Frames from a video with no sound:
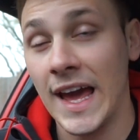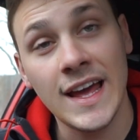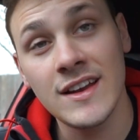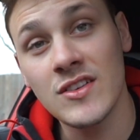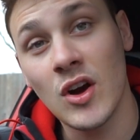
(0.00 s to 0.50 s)

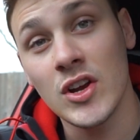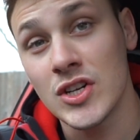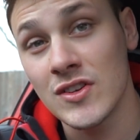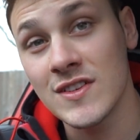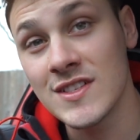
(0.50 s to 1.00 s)
And I
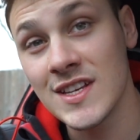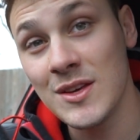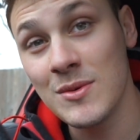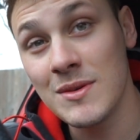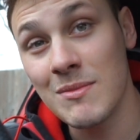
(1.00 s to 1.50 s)
shall see
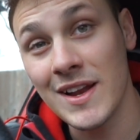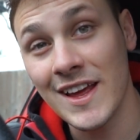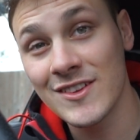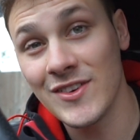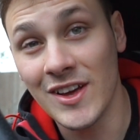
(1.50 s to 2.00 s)
you in my
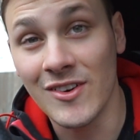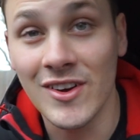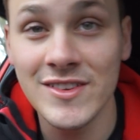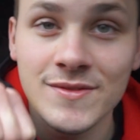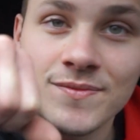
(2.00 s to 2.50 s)
next video,
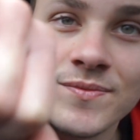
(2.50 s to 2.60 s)
guys.